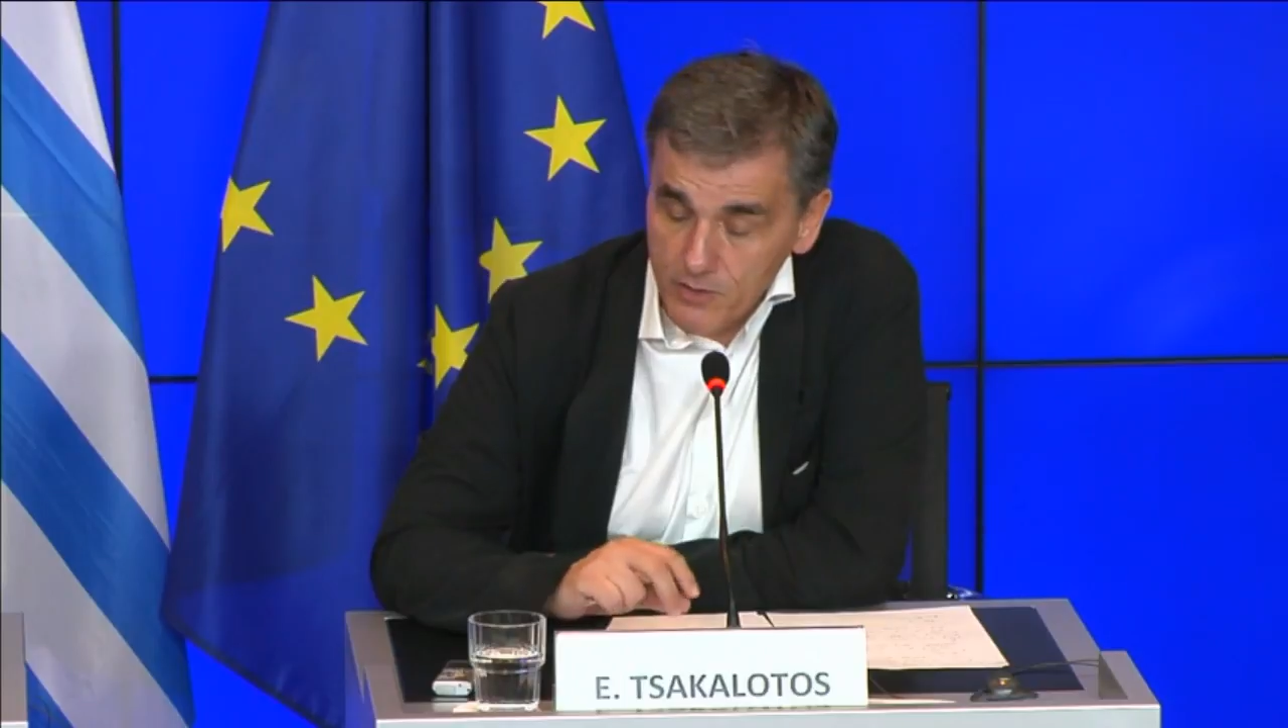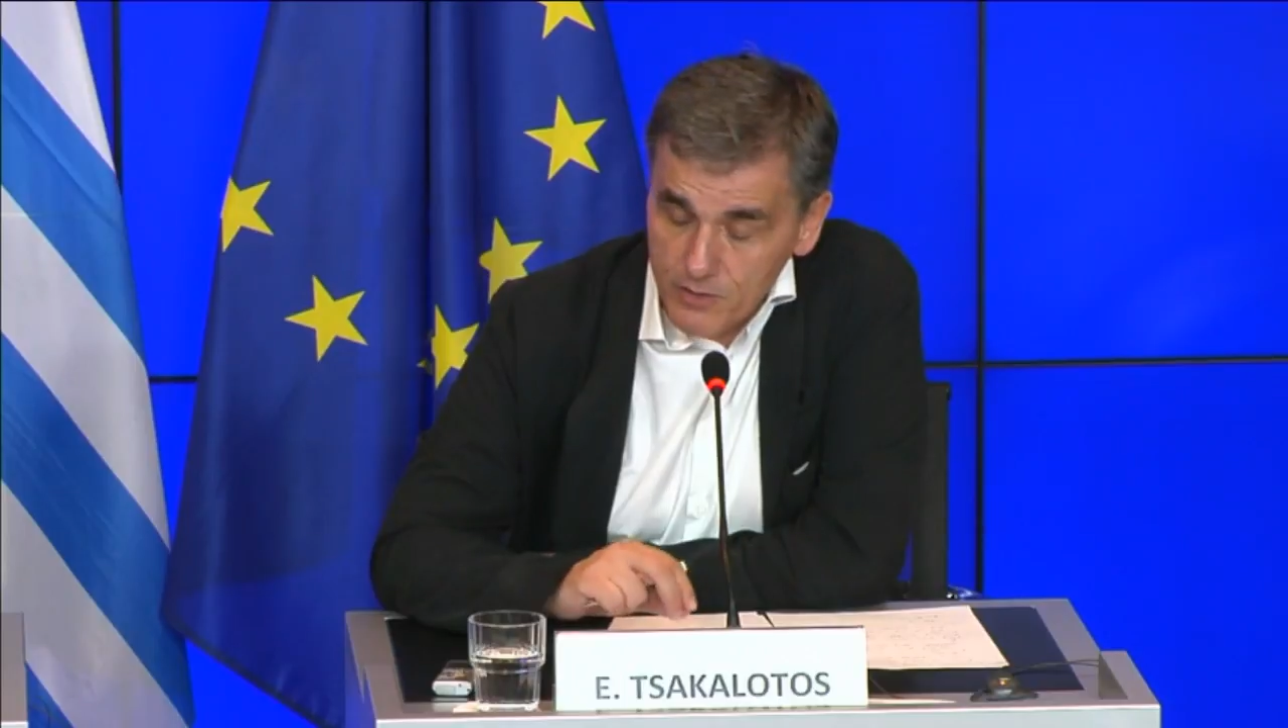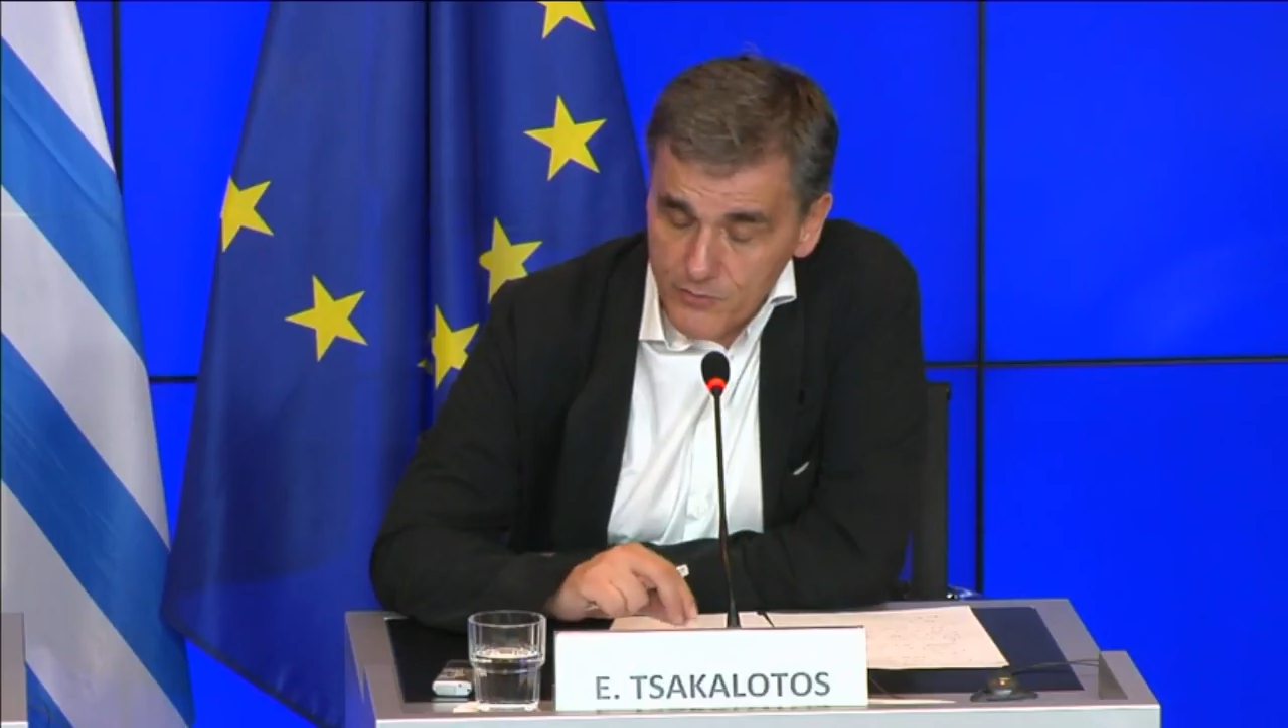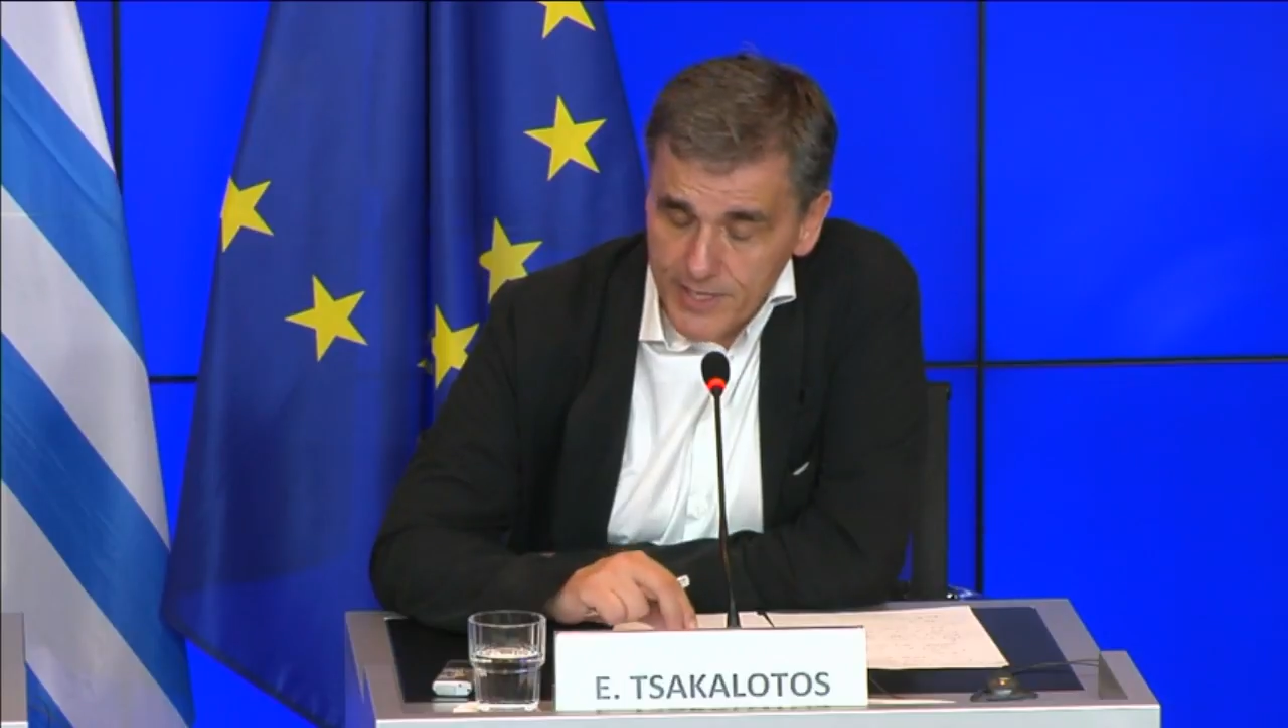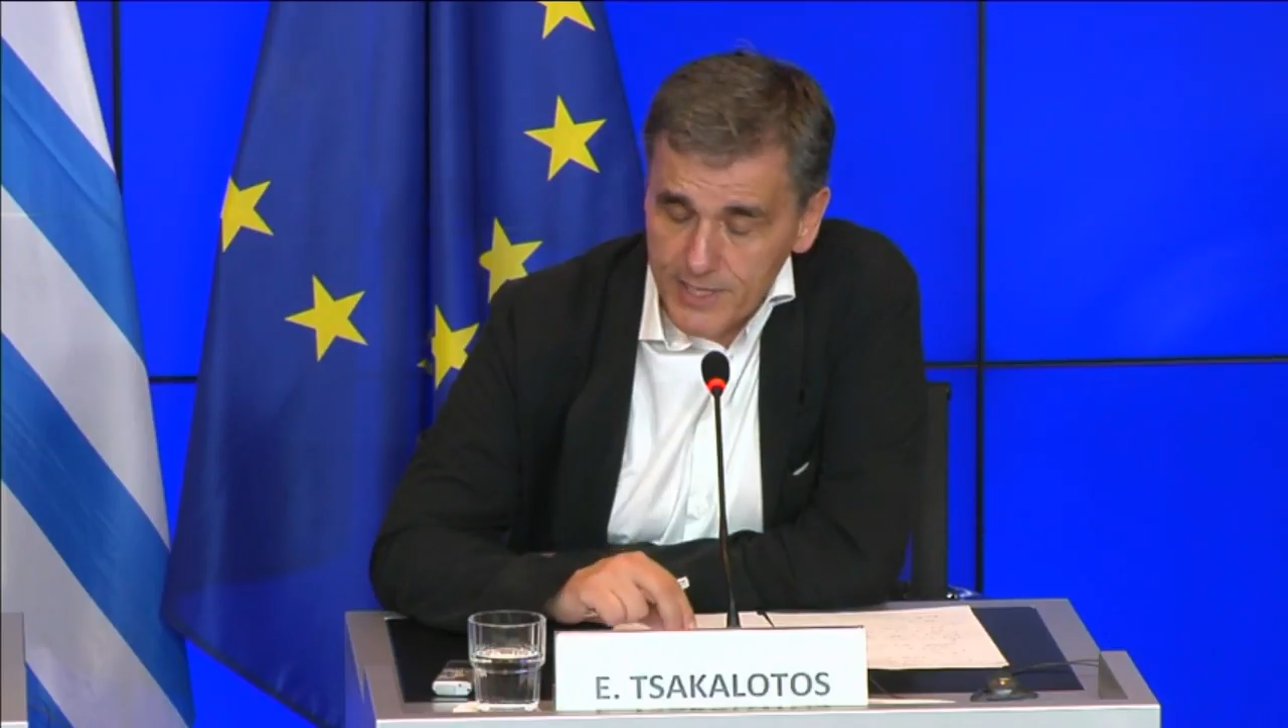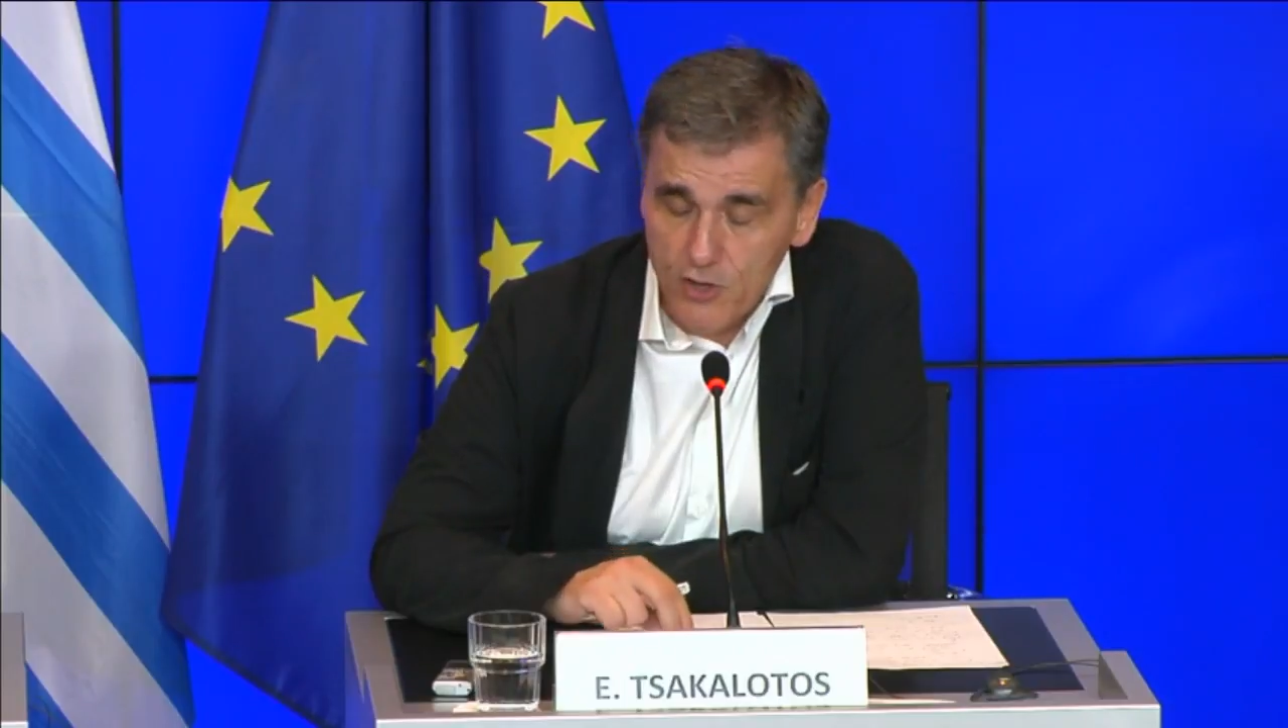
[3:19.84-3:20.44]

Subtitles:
Greek